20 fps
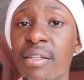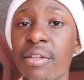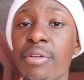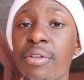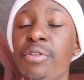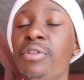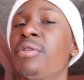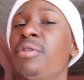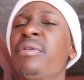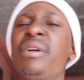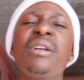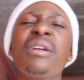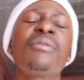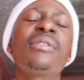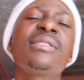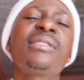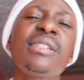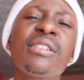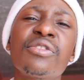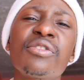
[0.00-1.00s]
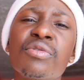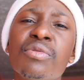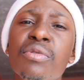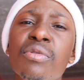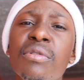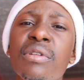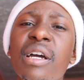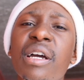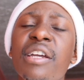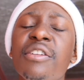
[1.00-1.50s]
You know, when I was at
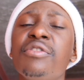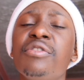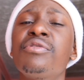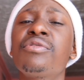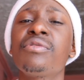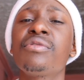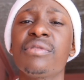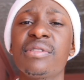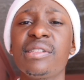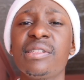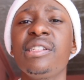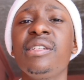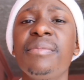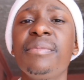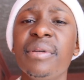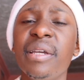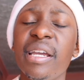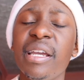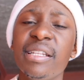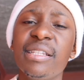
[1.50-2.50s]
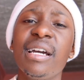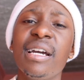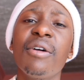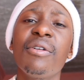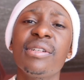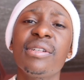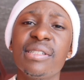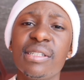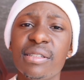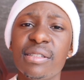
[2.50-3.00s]
school, I used to sleep 8
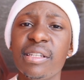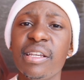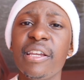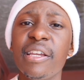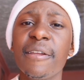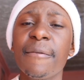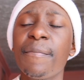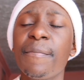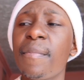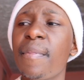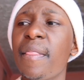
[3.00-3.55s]
hours a day.